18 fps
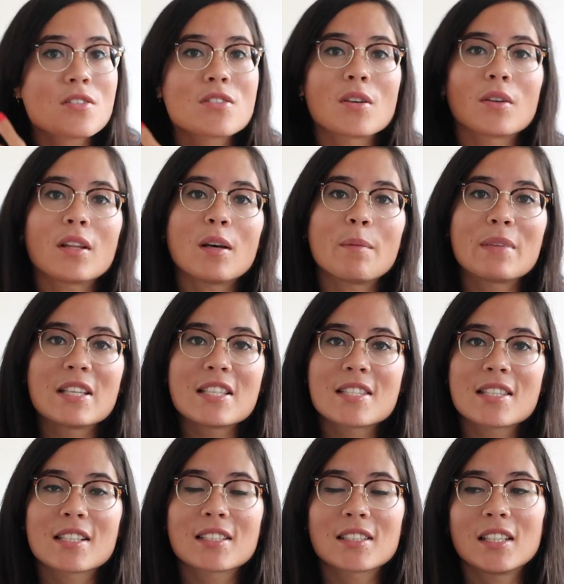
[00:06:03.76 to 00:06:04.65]
So that
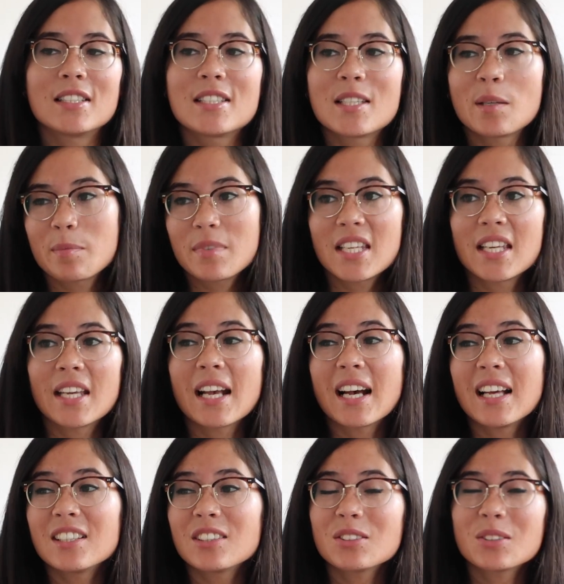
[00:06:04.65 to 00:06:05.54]
means things like diptyque
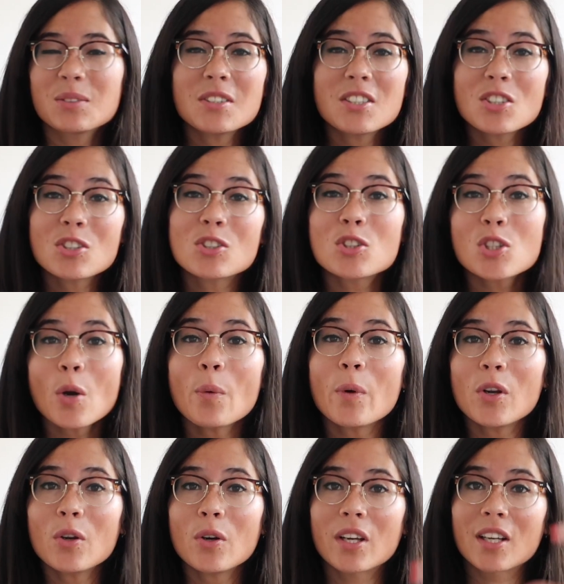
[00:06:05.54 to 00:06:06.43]
candles, which are
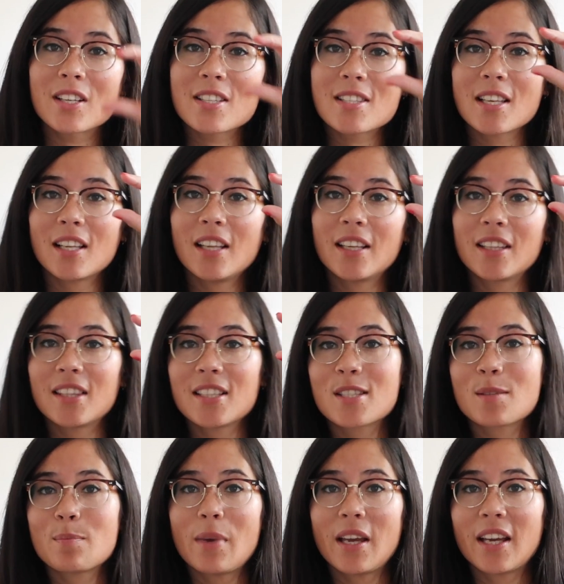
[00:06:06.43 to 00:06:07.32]
so annoying because they're like
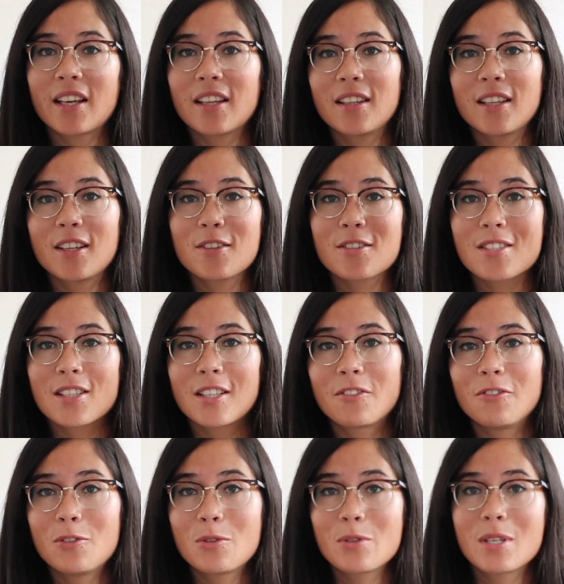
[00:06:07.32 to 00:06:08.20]
this big and they cost
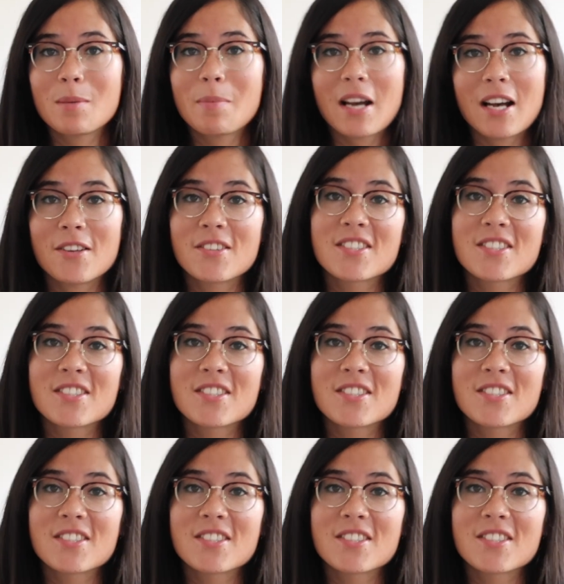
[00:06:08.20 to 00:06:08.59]
like £40.